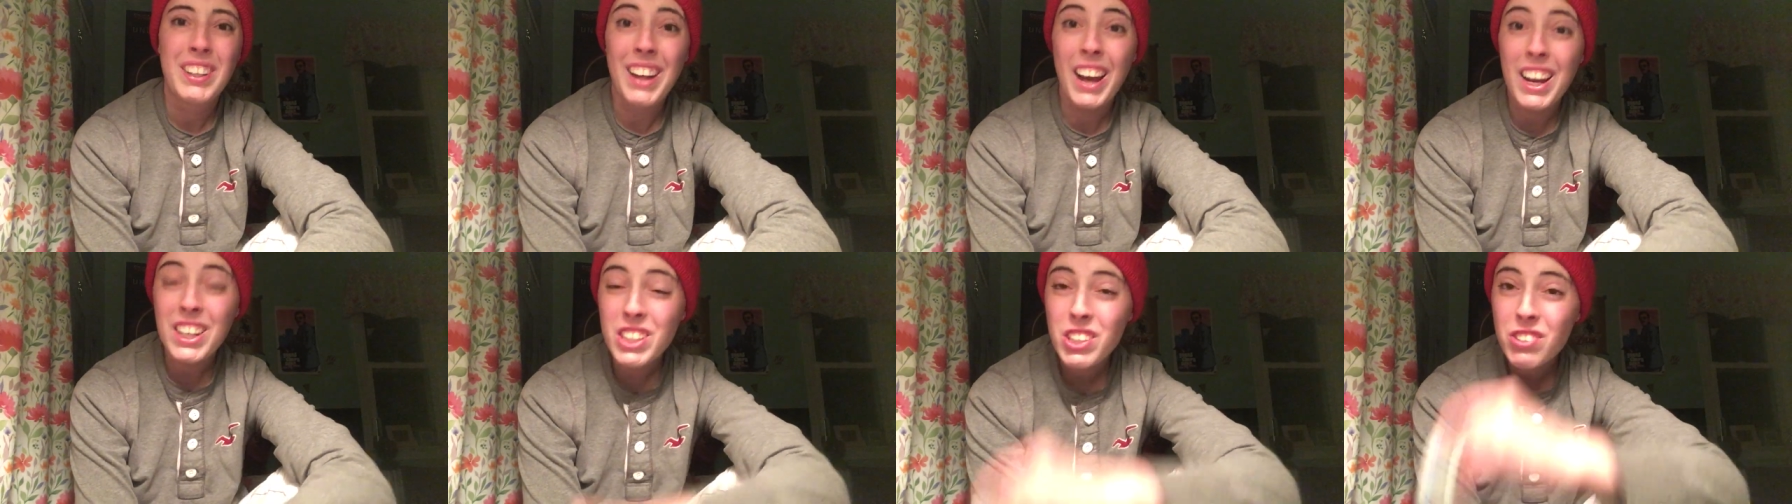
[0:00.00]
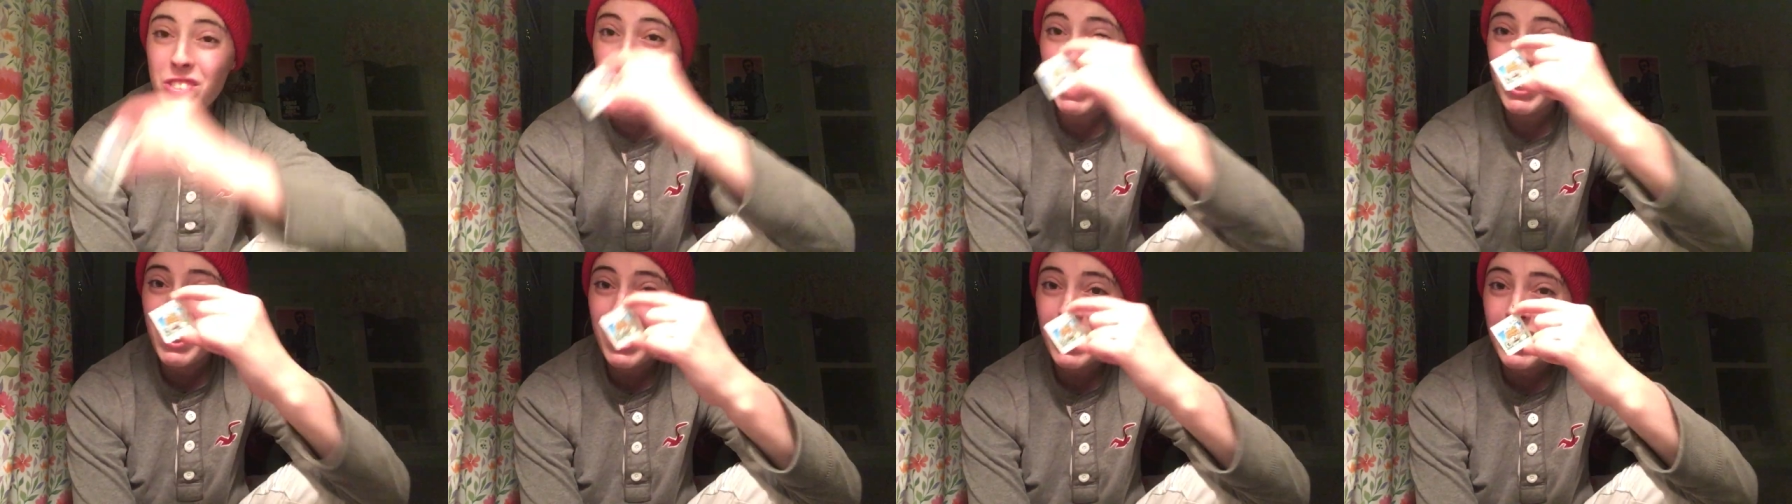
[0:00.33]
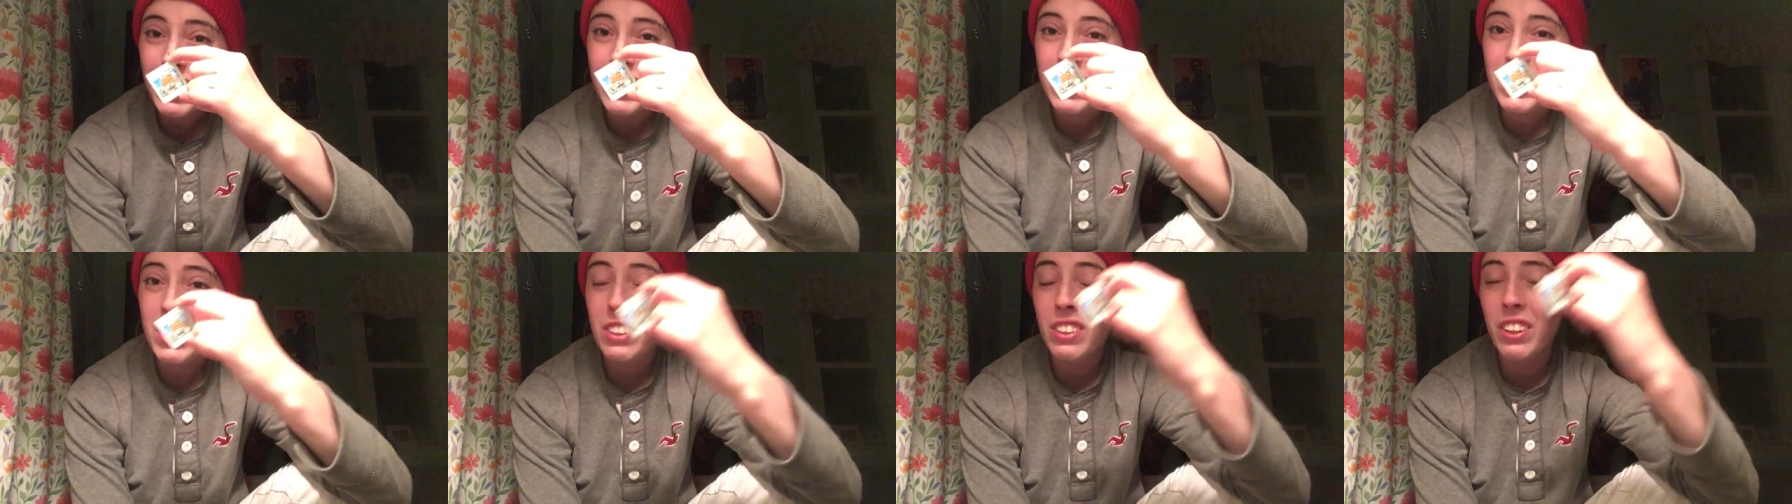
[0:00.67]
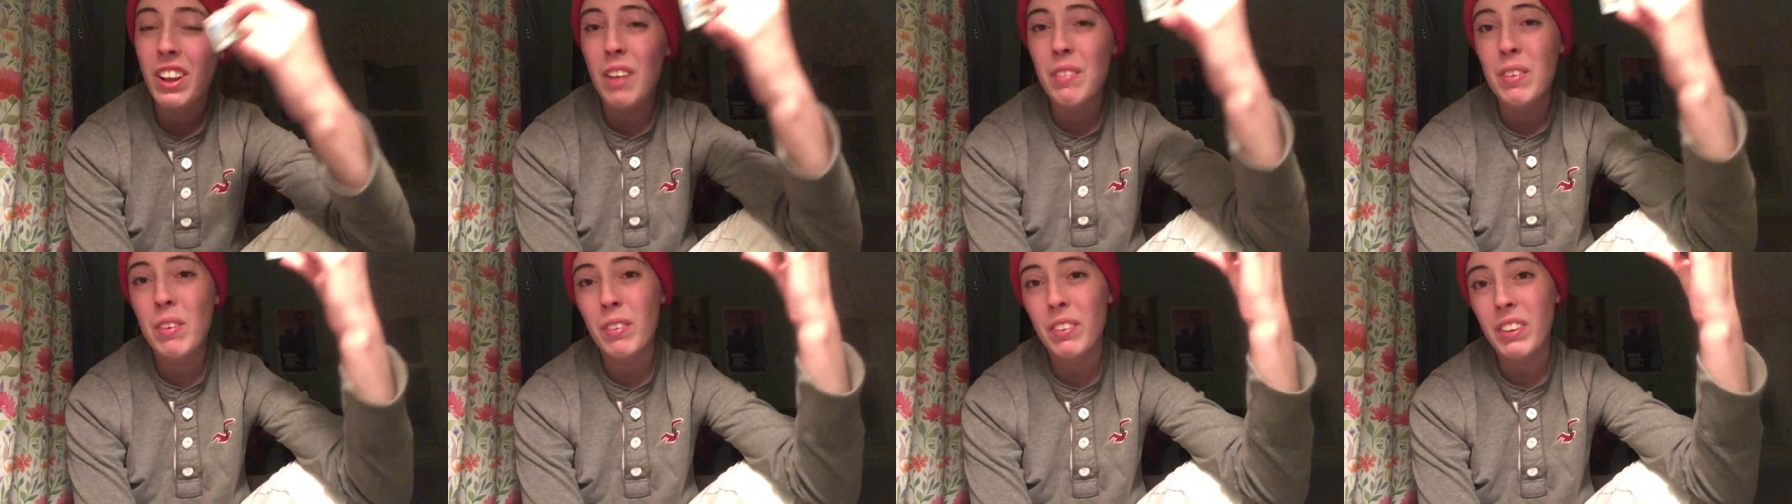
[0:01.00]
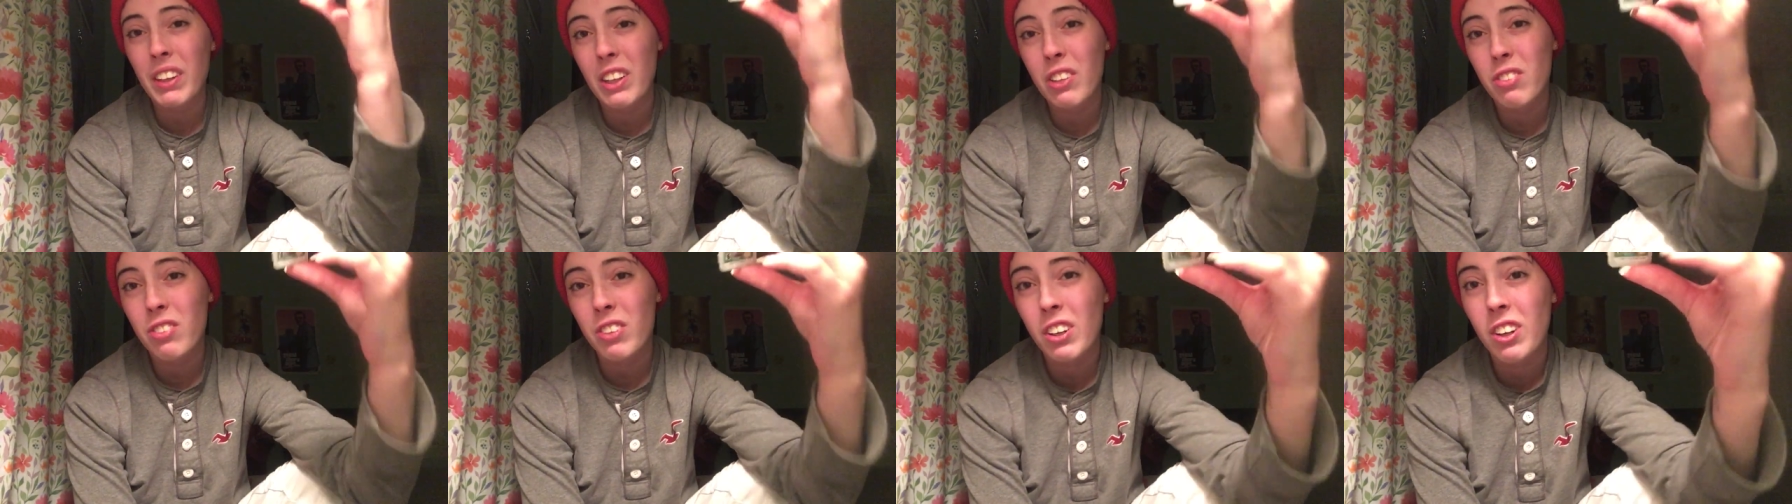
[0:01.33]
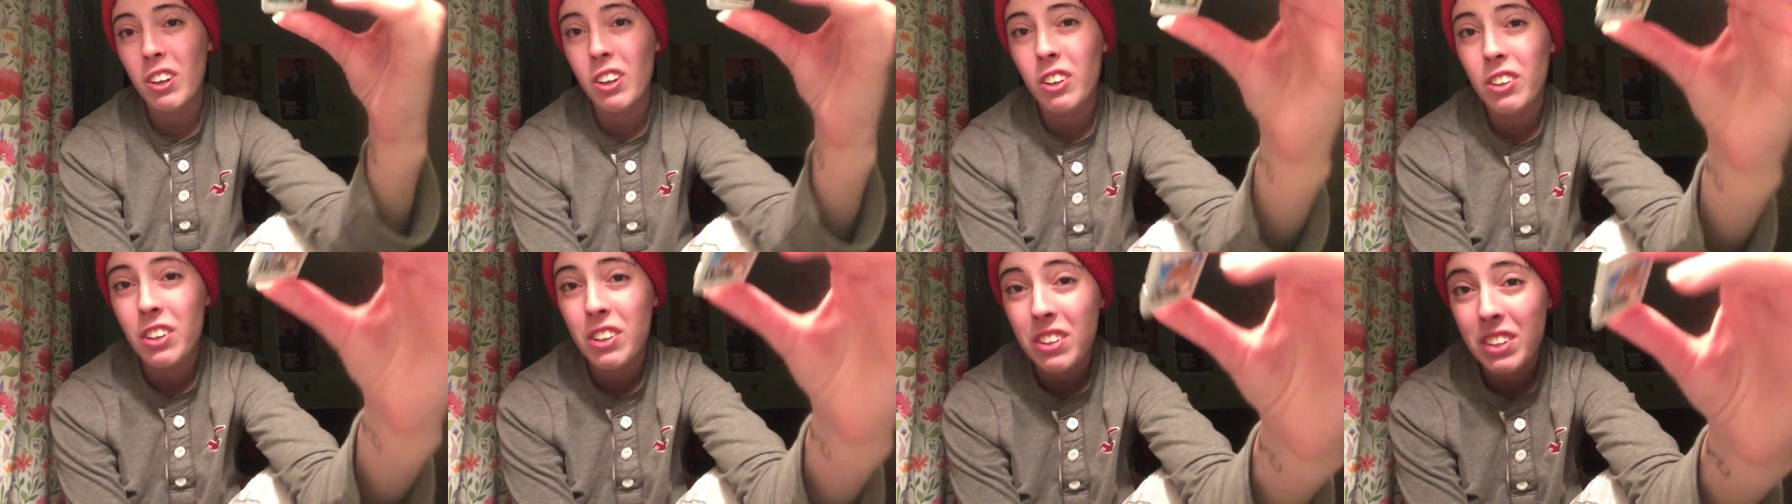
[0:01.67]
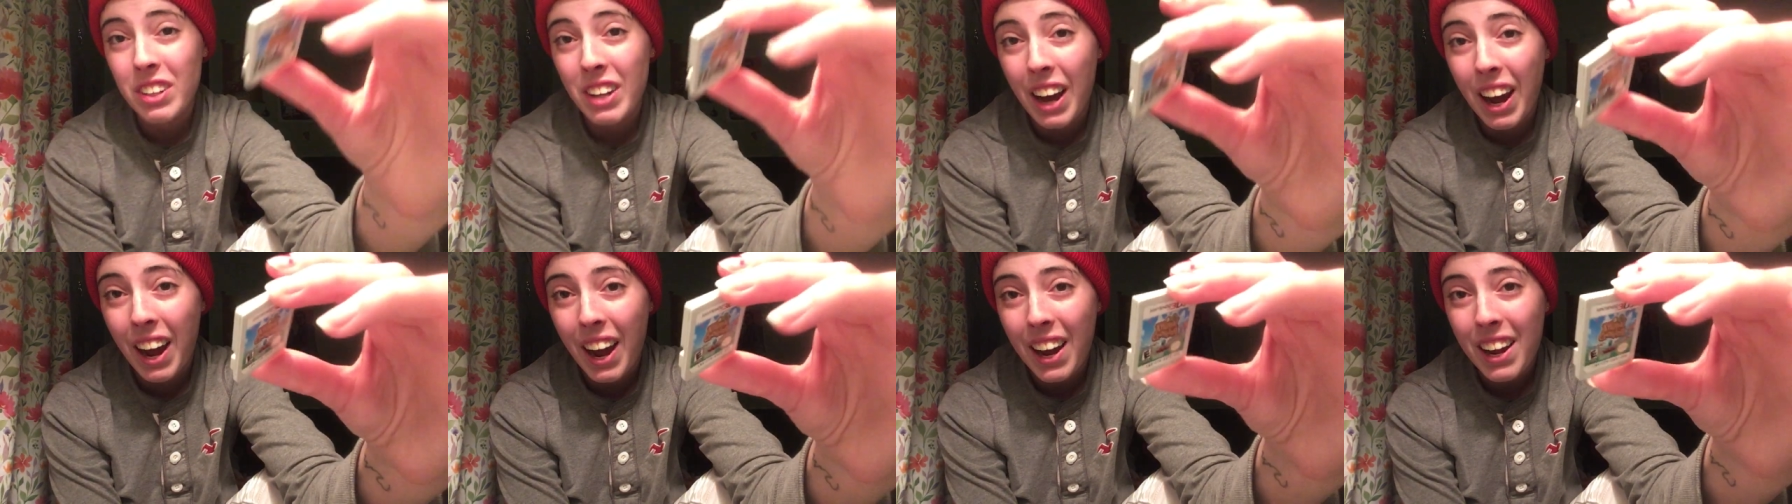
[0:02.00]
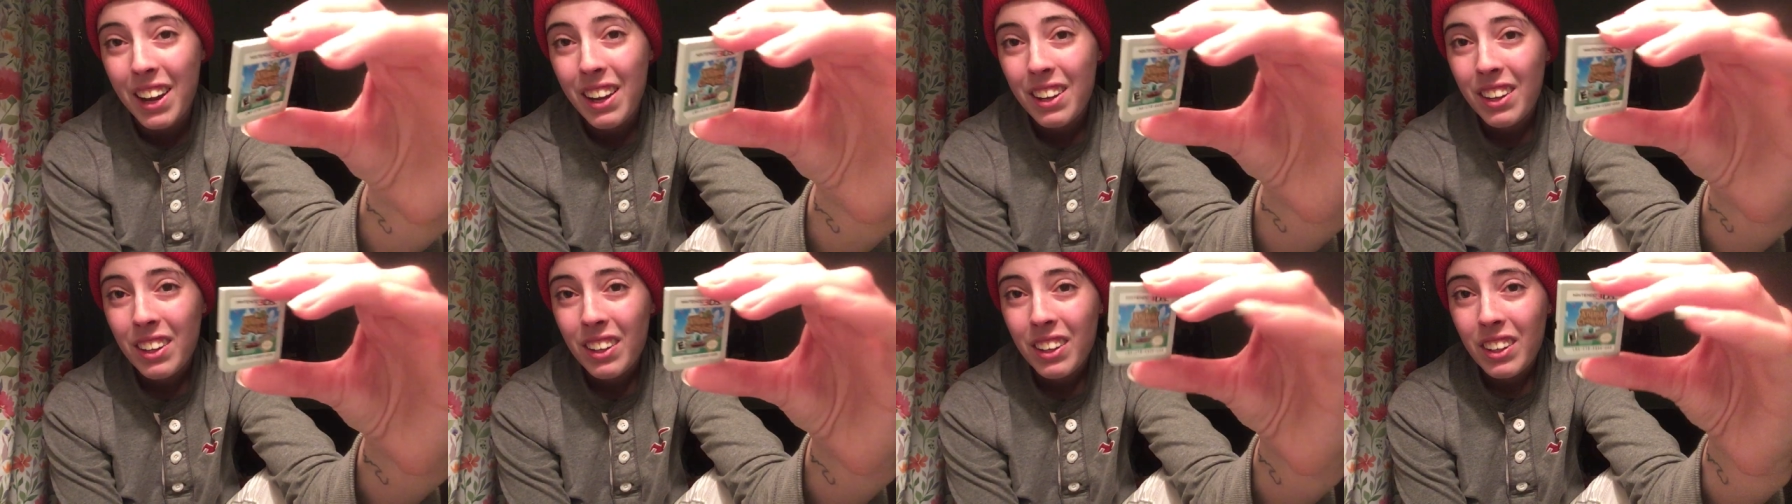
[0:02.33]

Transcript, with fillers: not just for girls, because a lot of people think it's for girls. It's not.